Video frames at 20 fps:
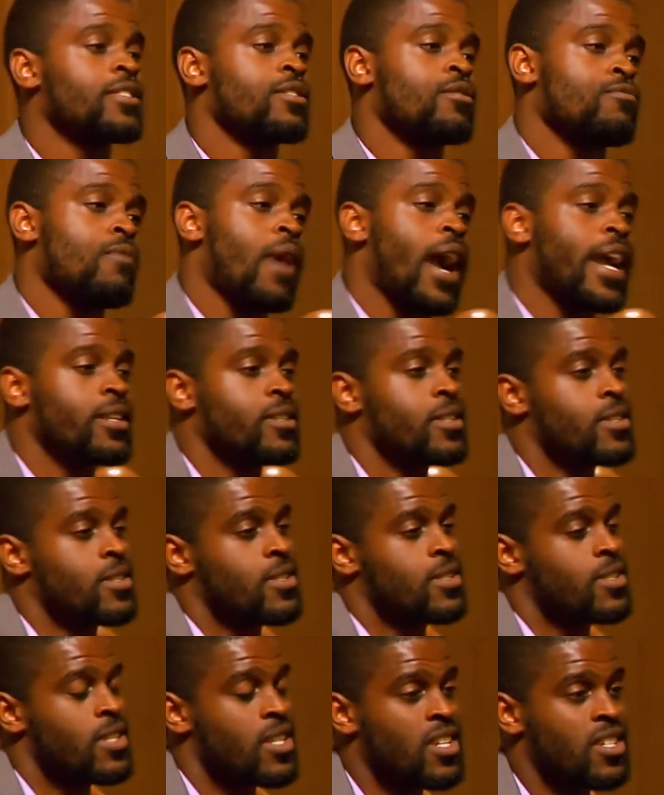the right
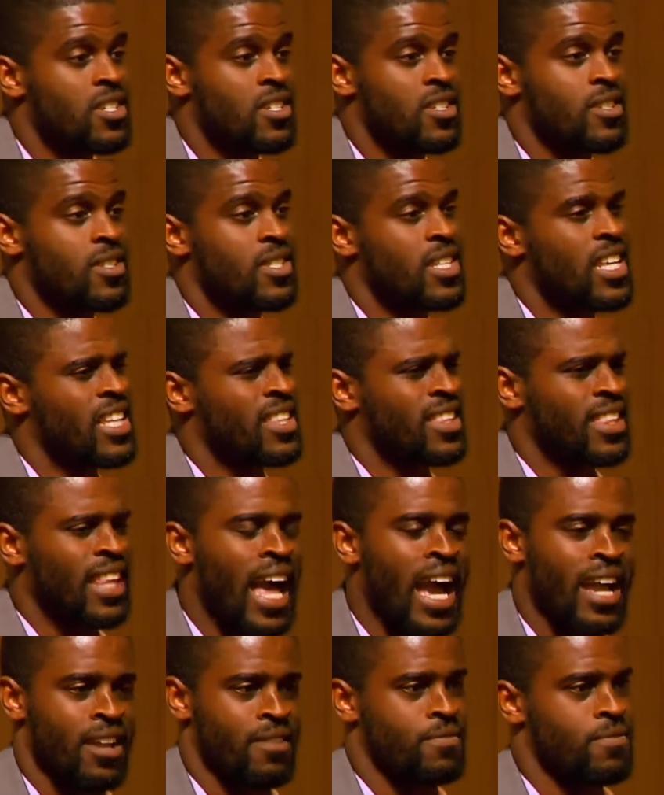decisions in
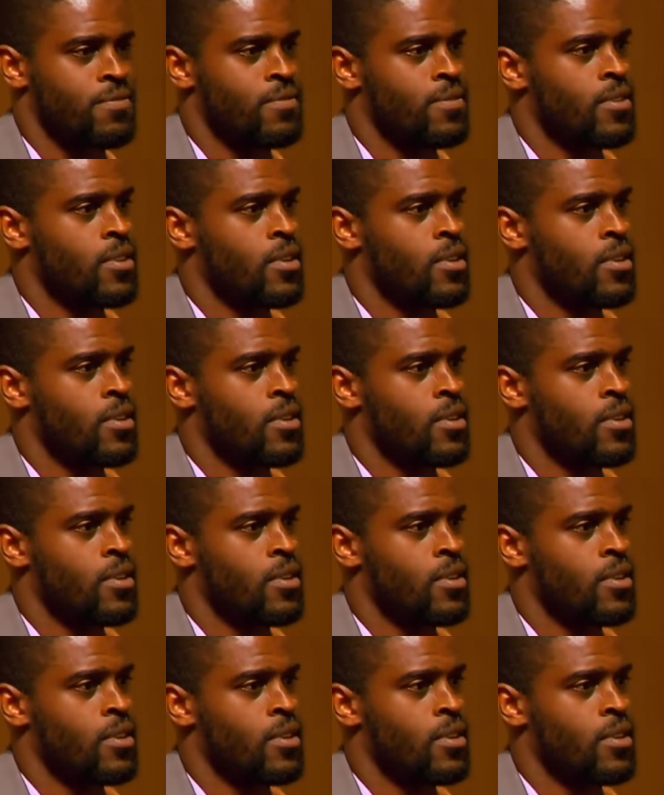life.